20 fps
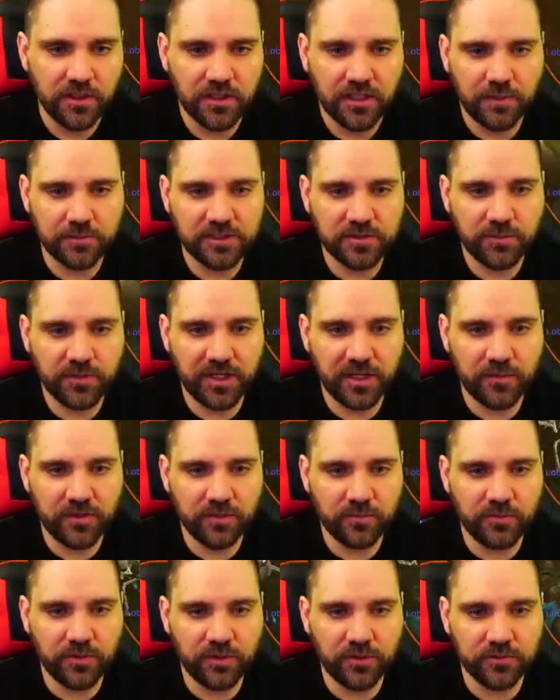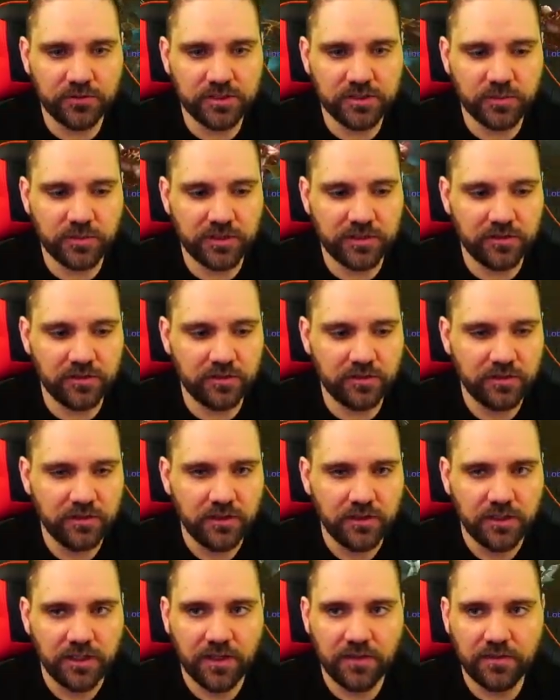I'm spamming Bone Spear,
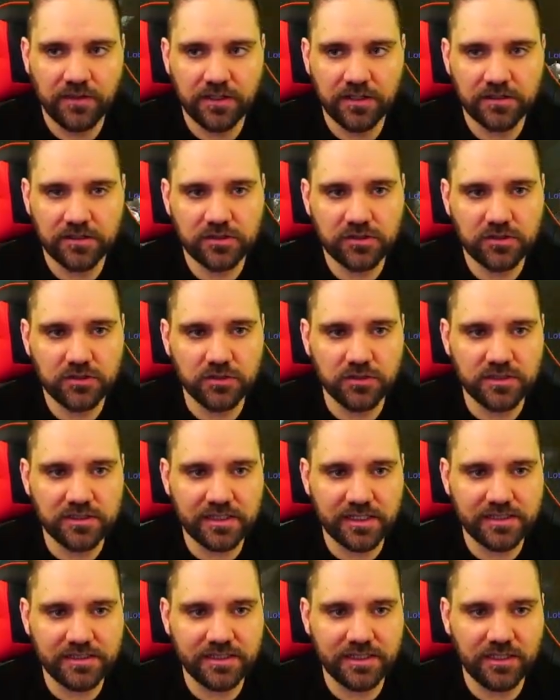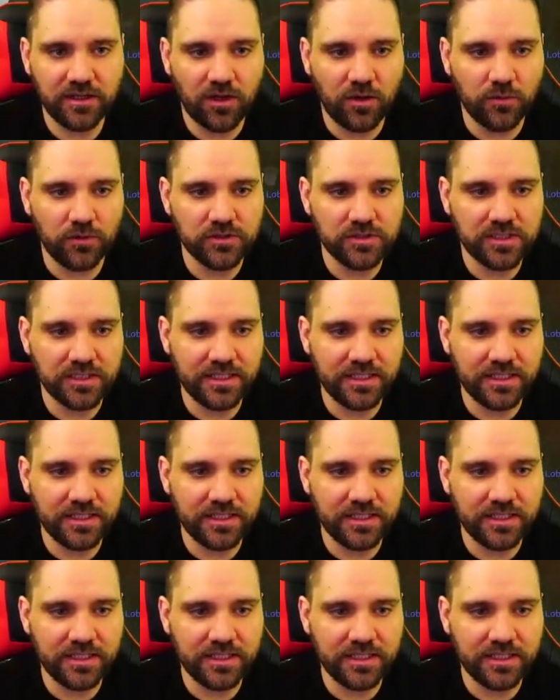and then as soon as I see almost